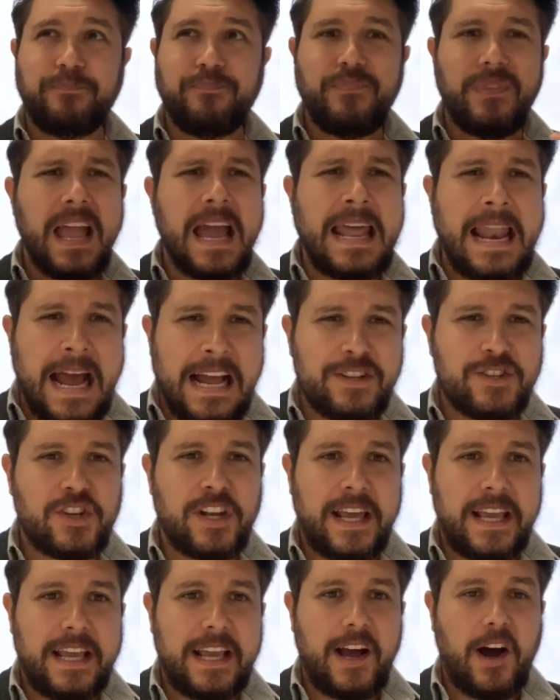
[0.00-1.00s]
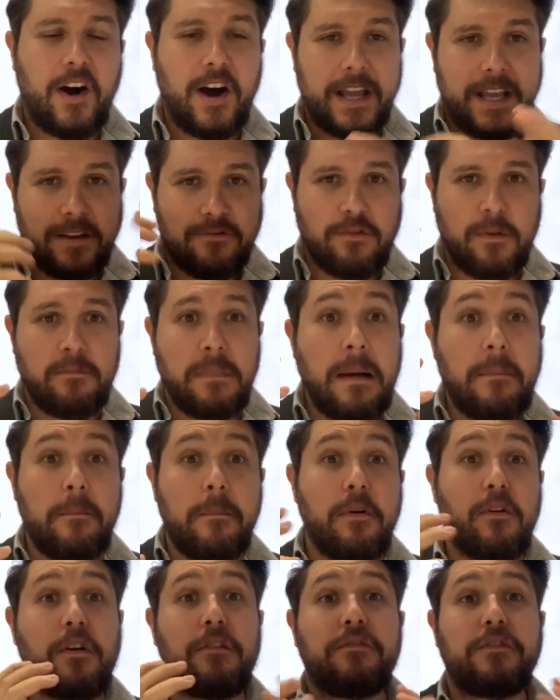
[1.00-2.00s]
and actually I can
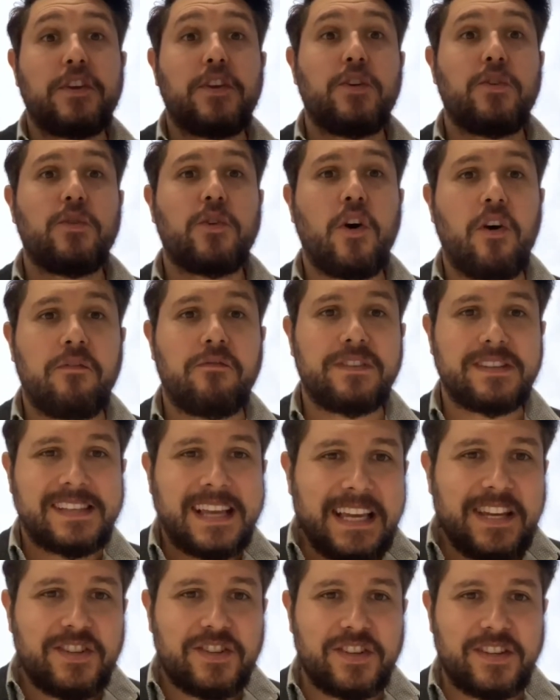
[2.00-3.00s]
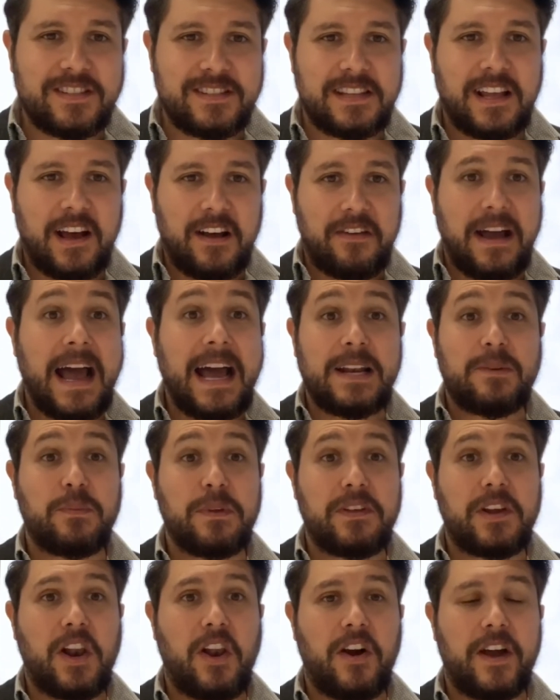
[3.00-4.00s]
remember a few conversations that I've had
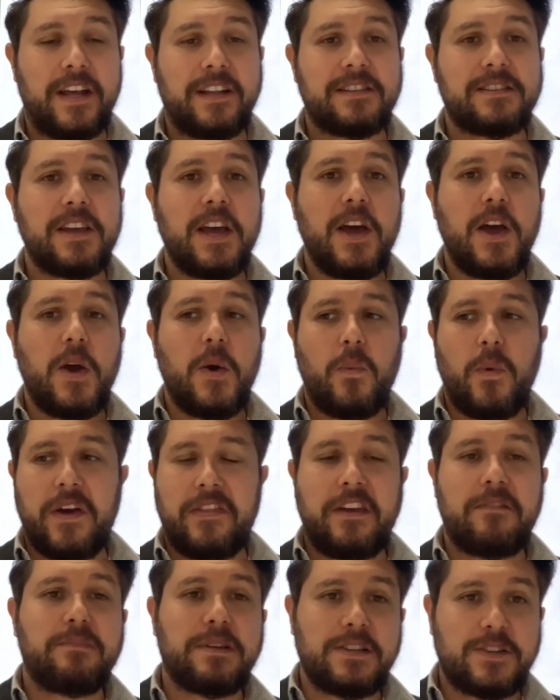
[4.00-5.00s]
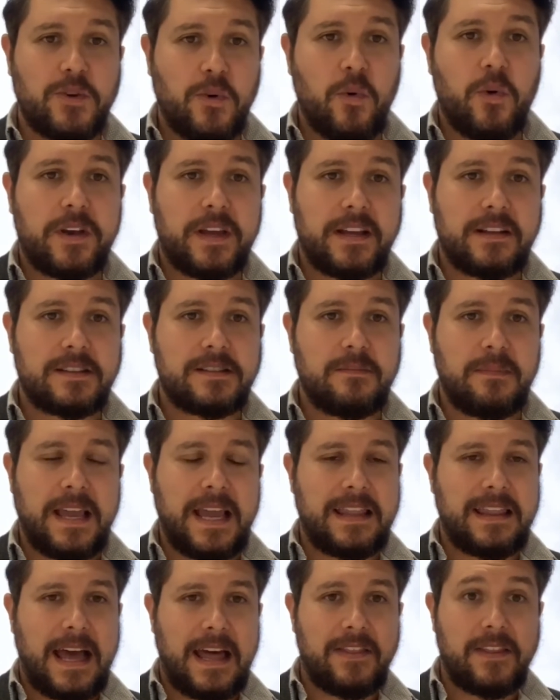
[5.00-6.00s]
with clients where they've been talking to me
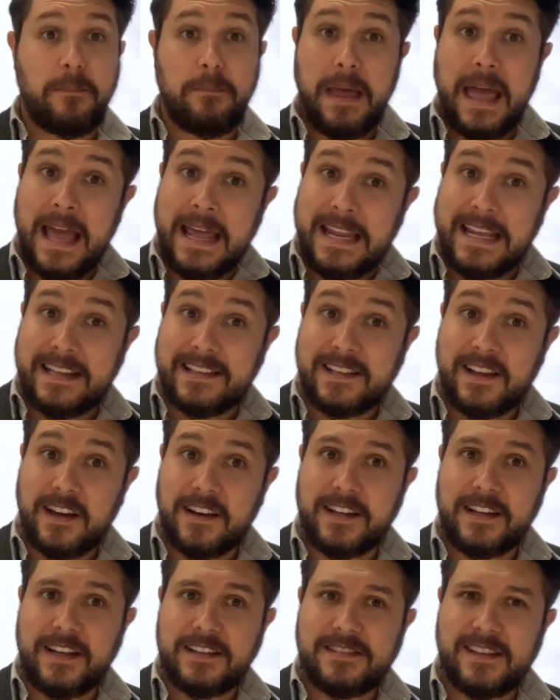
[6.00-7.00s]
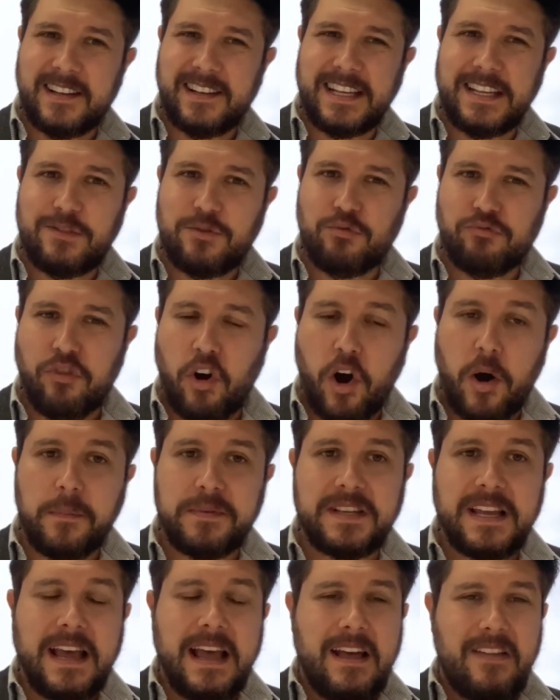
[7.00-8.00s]
and the penny has kind of suddenly
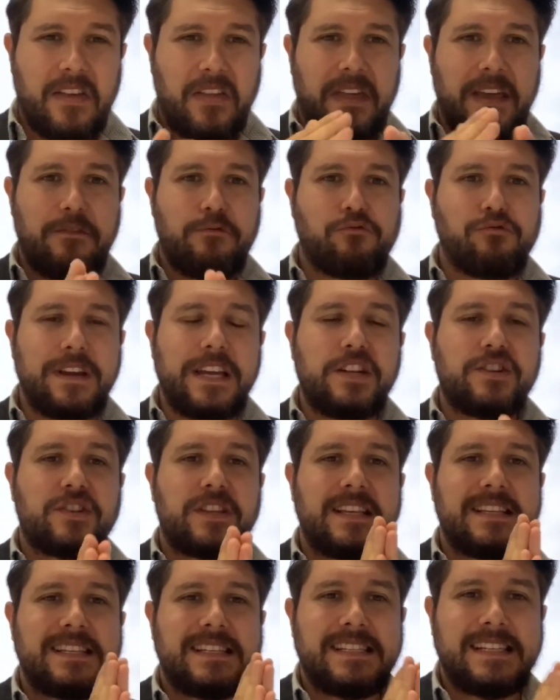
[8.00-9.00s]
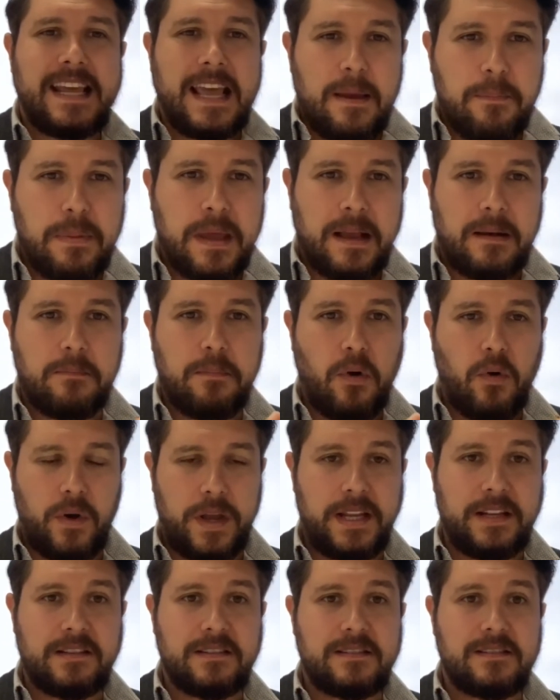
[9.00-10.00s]
dropped, that they've reached this tipping
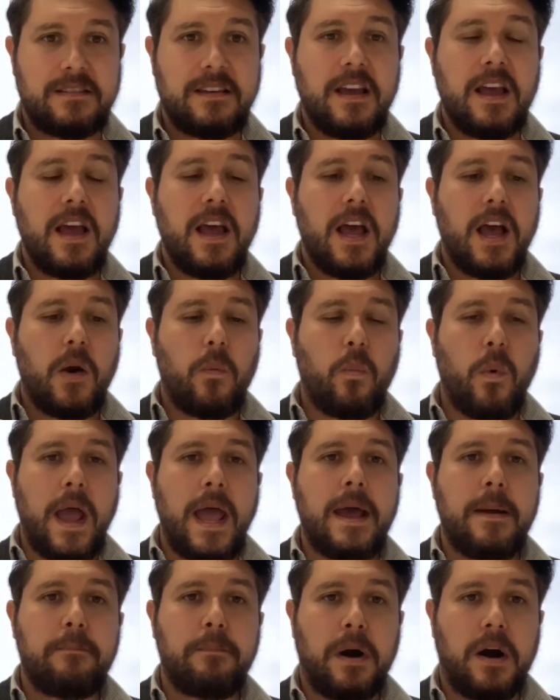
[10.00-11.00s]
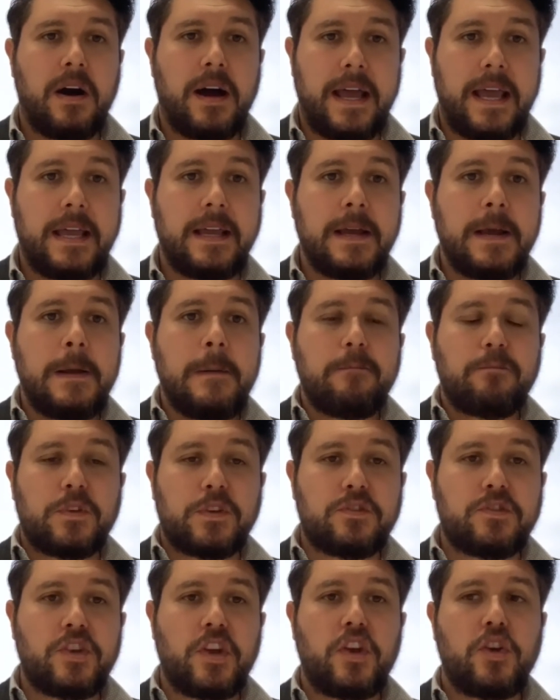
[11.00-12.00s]
point whereby the
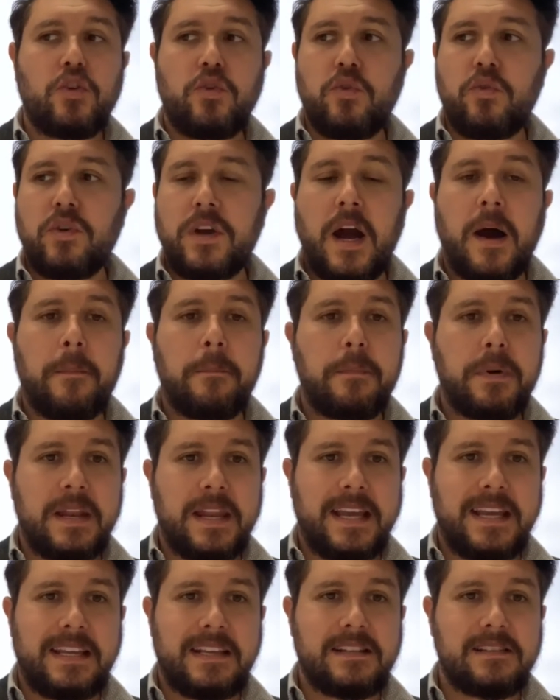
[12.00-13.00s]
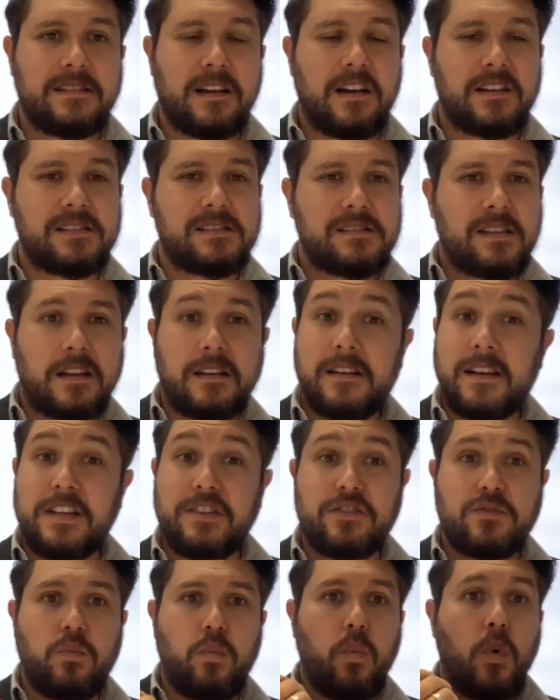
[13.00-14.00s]
two companies are suddenly
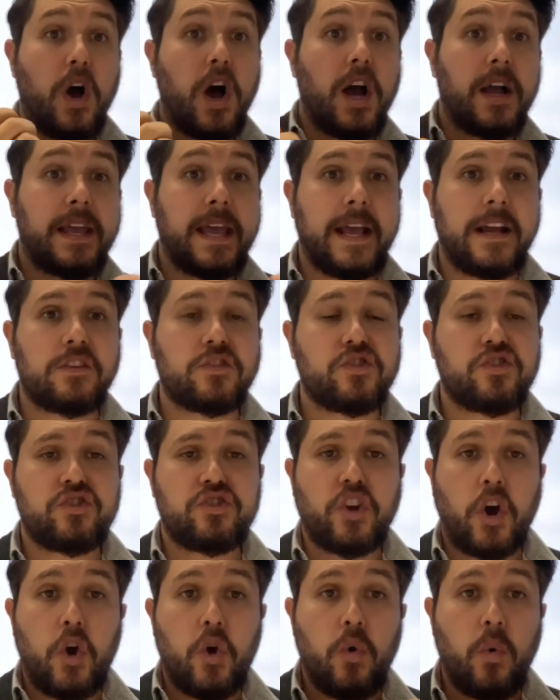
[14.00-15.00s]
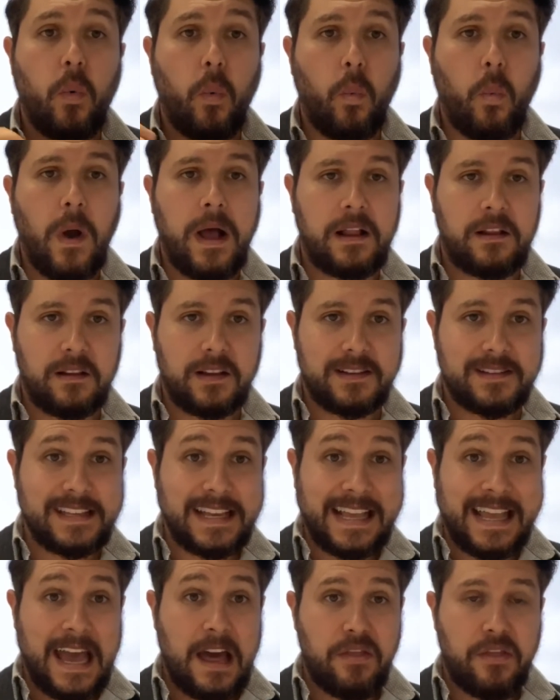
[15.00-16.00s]
just working so well
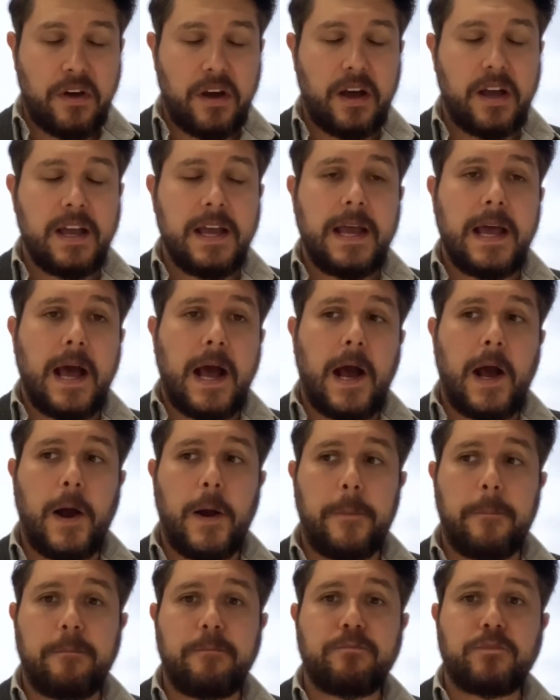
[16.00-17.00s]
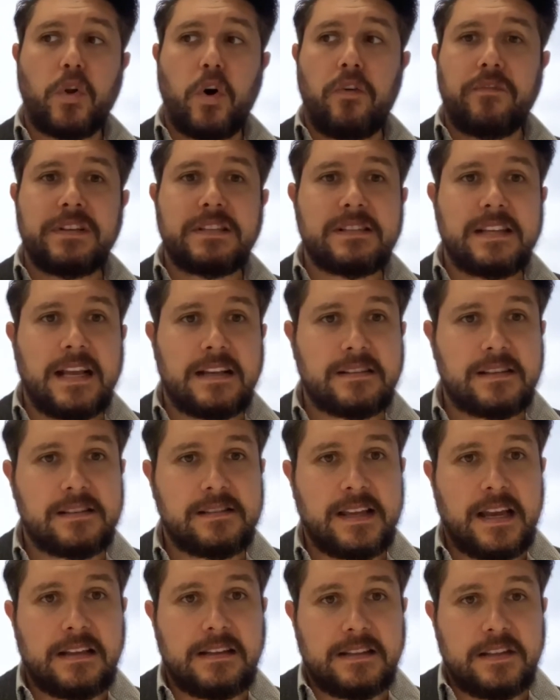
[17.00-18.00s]
together. Obviously, as I
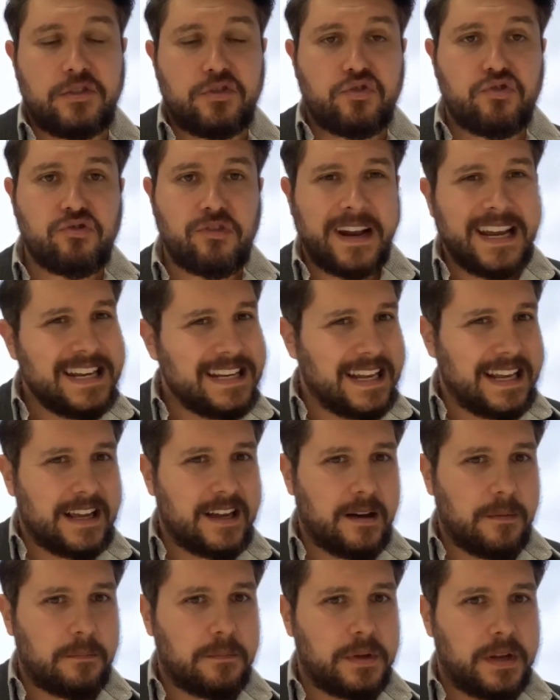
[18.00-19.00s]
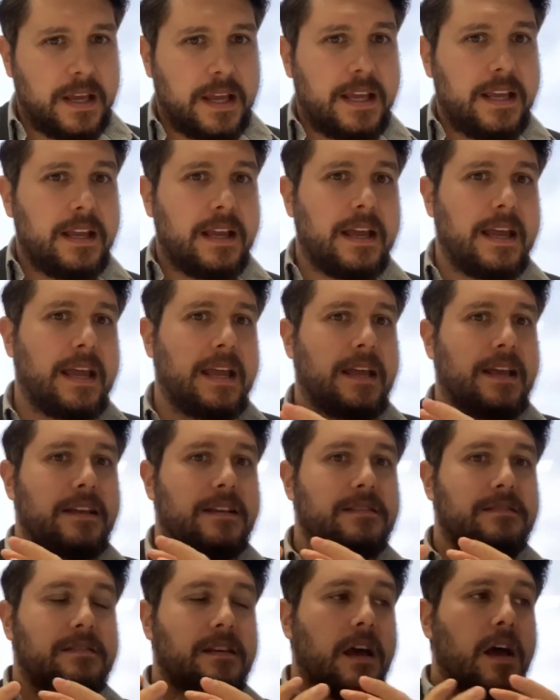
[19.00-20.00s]
said, this trading company
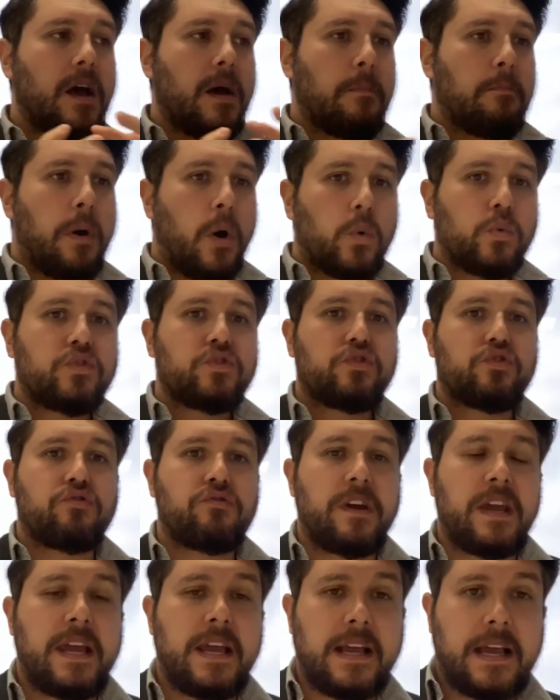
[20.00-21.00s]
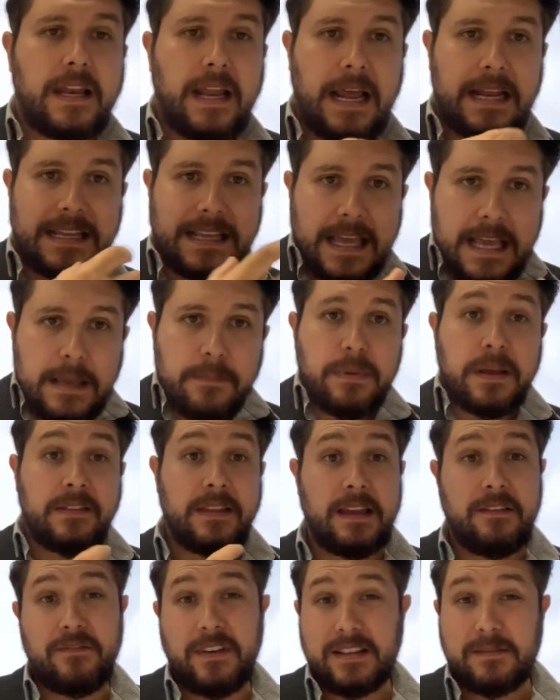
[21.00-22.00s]
is bolstering and keeping
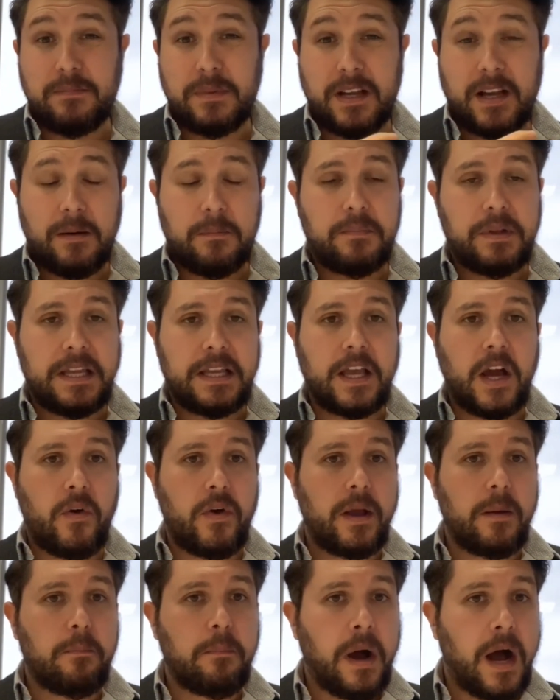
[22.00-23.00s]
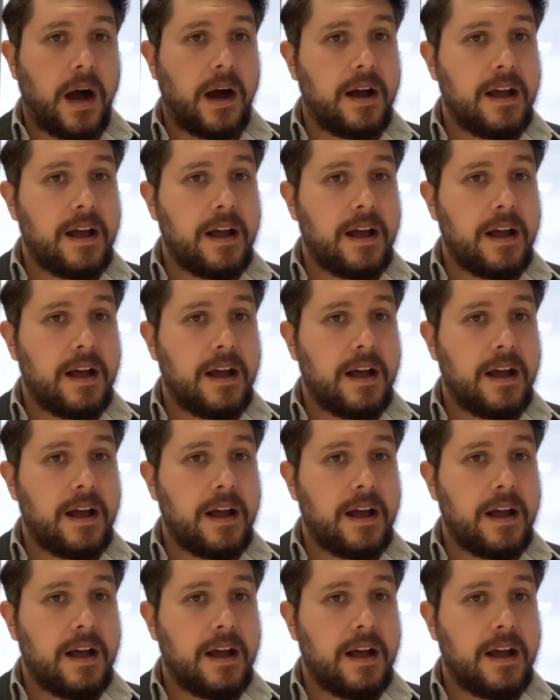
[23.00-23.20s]
the investment company going, but